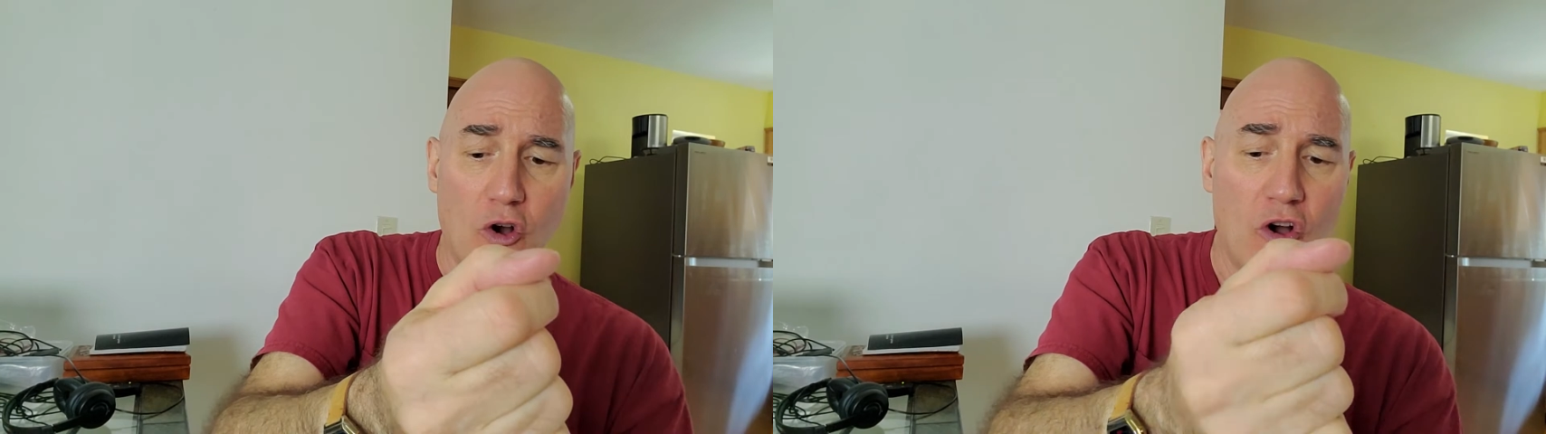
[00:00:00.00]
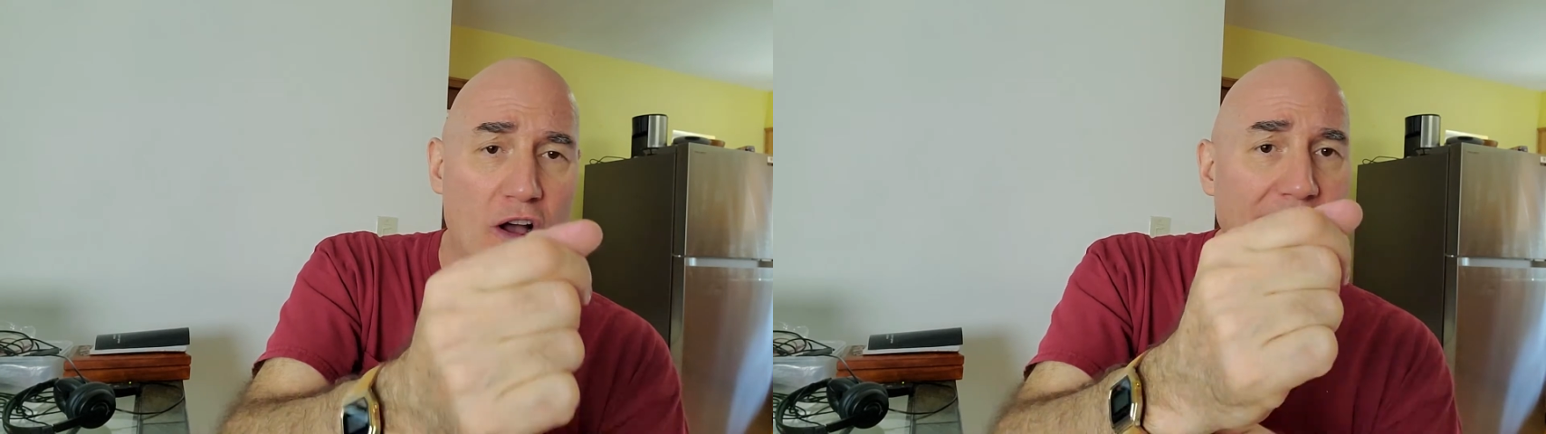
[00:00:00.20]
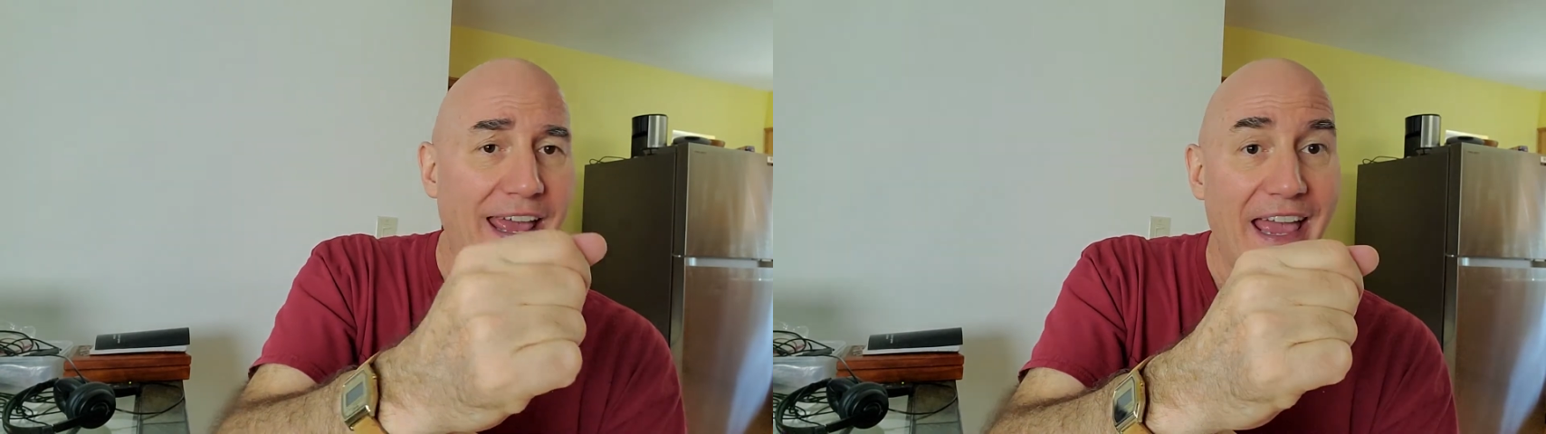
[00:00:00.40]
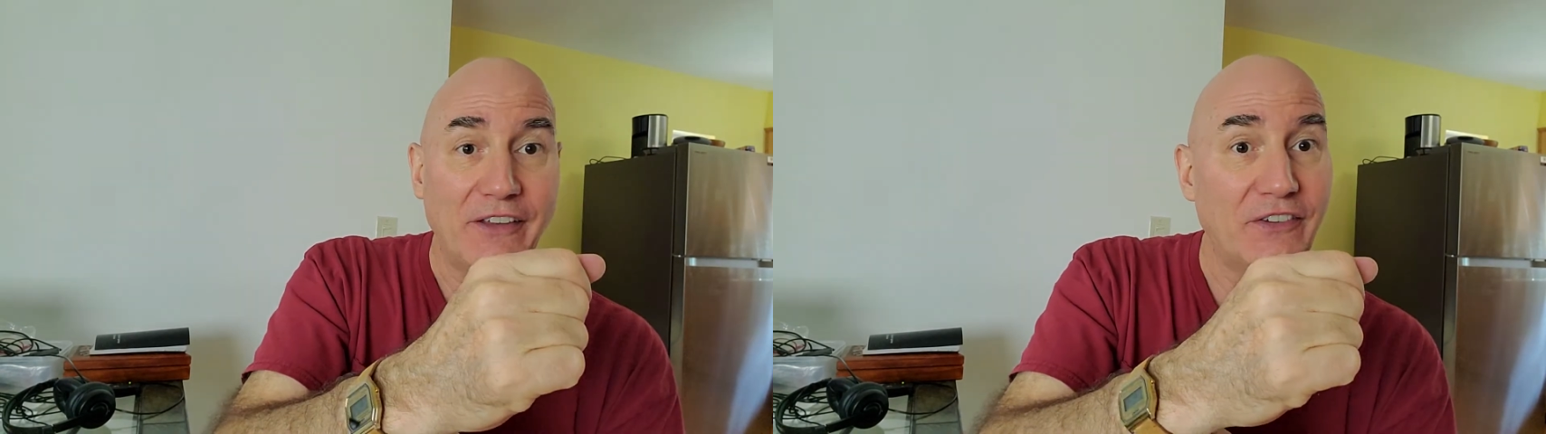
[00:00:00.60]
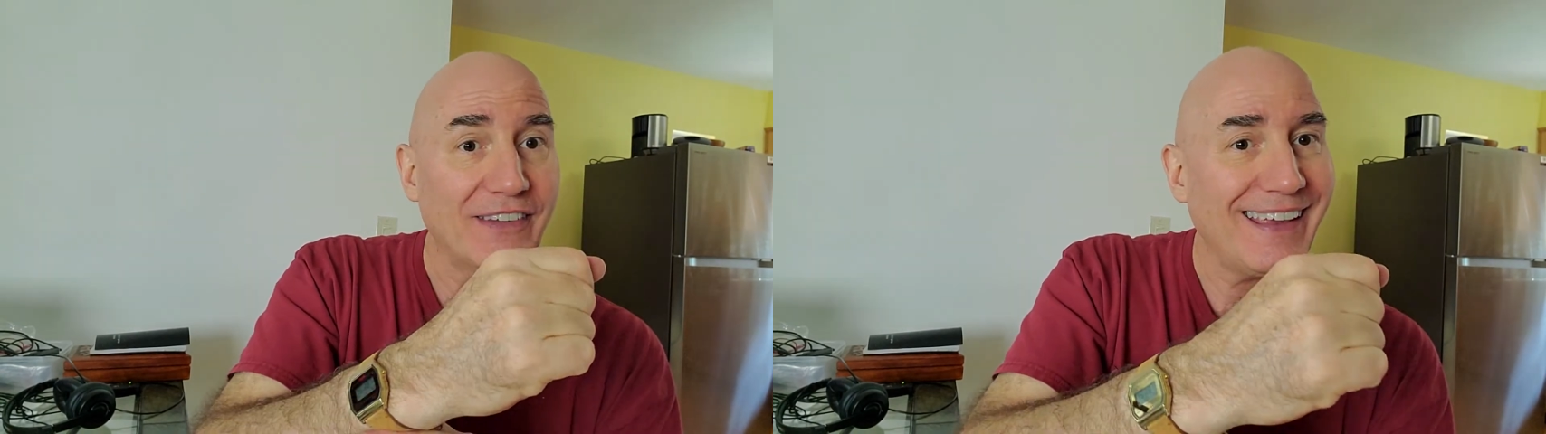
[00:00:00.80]
on a
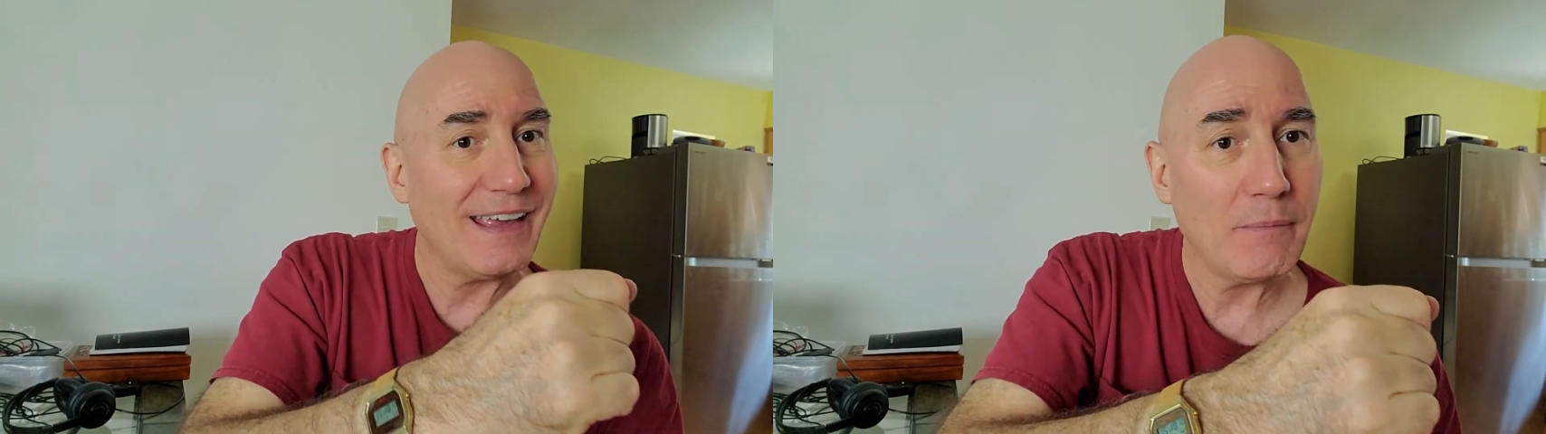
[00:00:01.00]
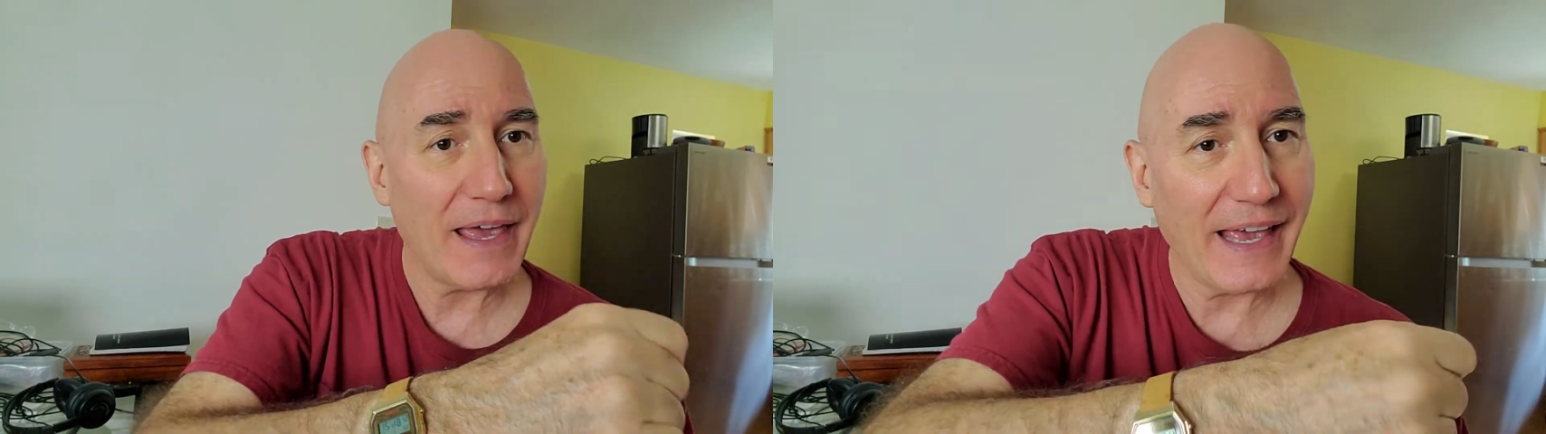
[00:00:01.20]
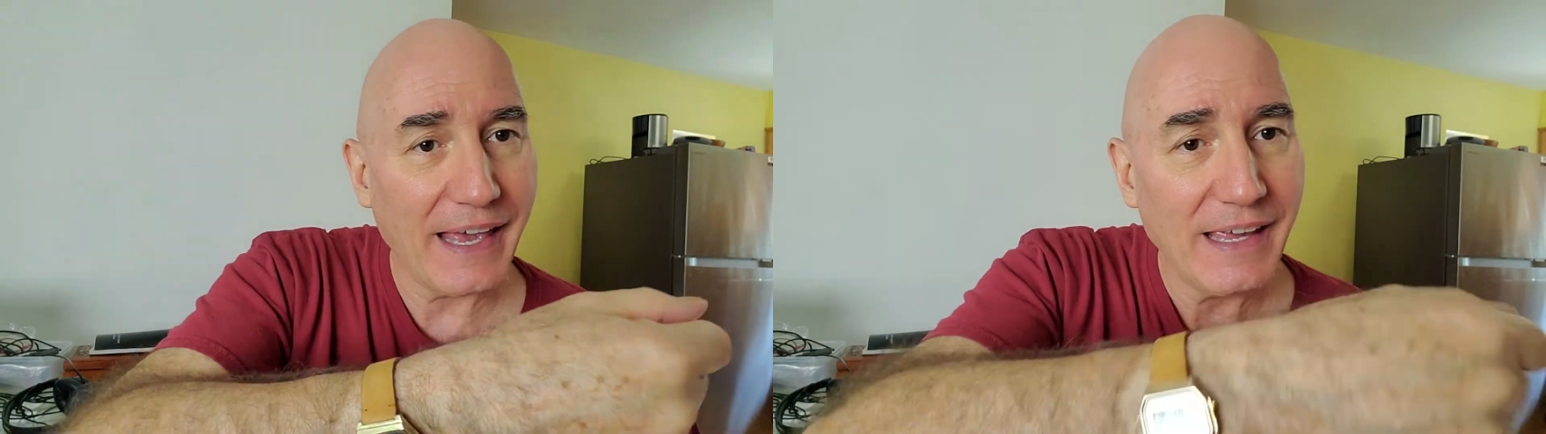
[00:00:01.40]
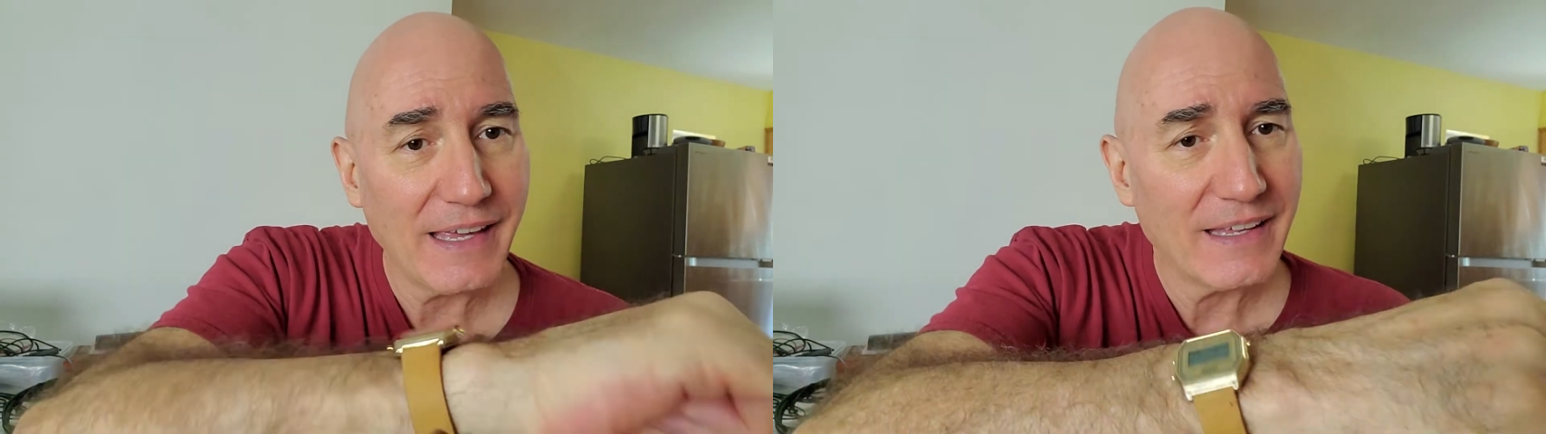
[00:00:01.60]
Scheme,